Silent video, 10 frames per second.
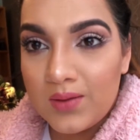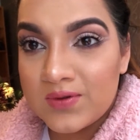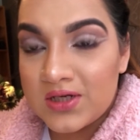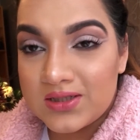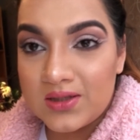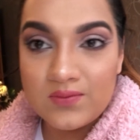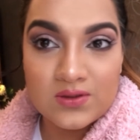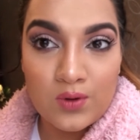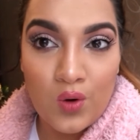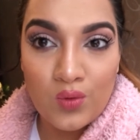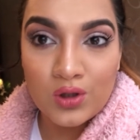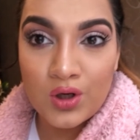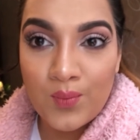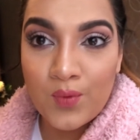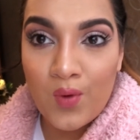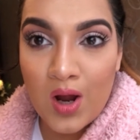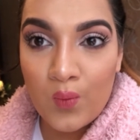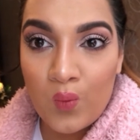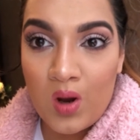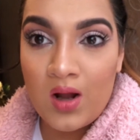The lipstick seems to be holding up quite
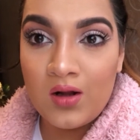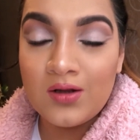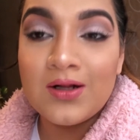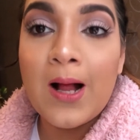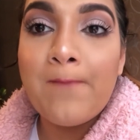well.